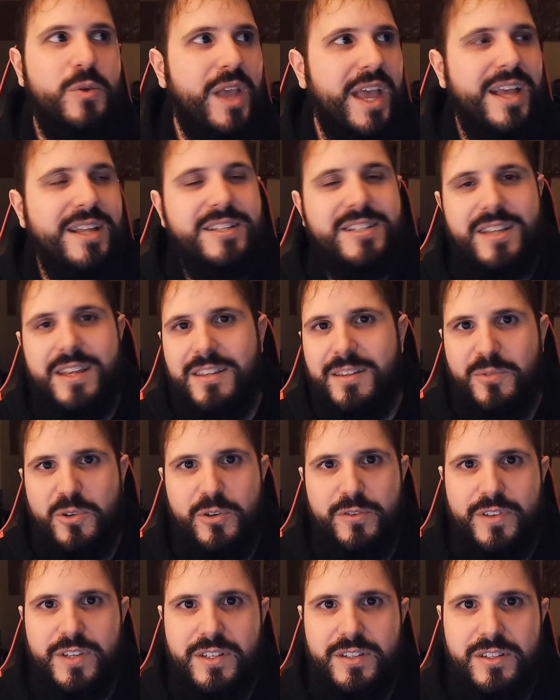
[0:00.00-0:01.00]
say the
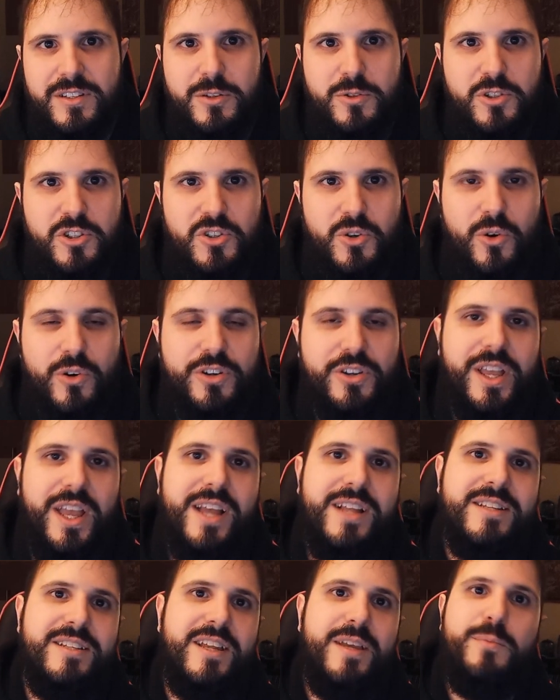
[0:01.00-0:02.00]
movie's too short. You
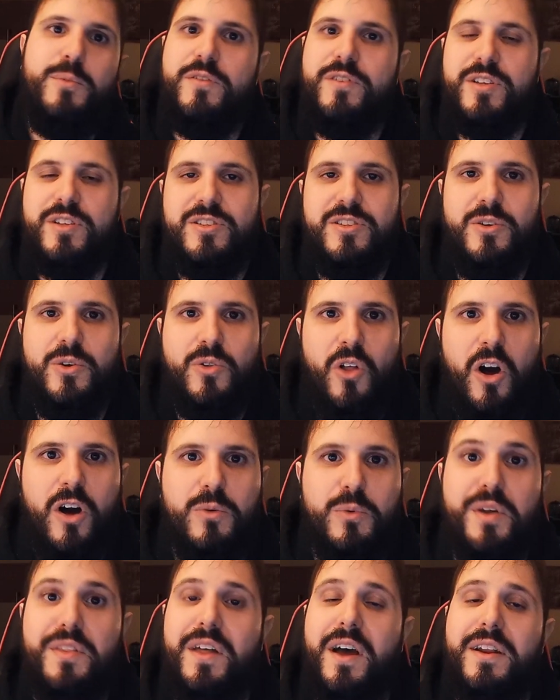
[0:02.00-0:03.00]
can't say the movie's too
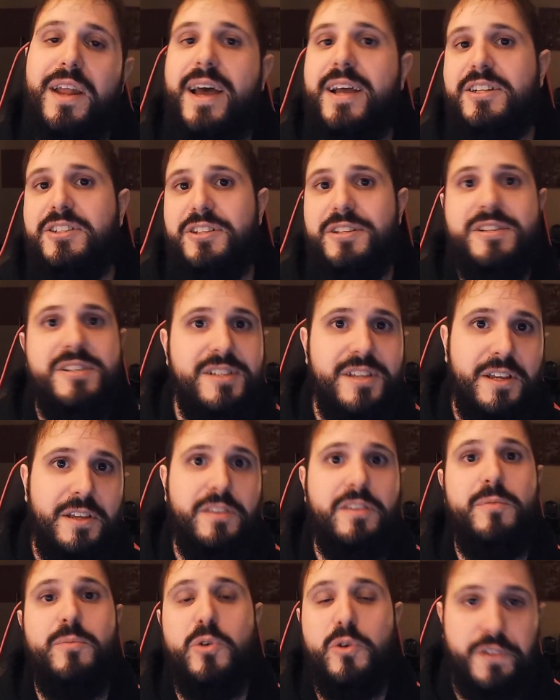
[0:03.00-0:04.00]
long without actually
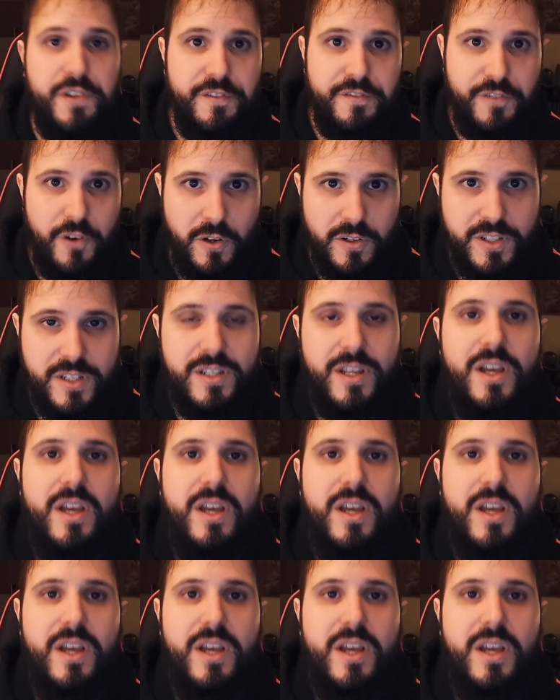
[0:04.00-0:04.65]
seeing the movie first.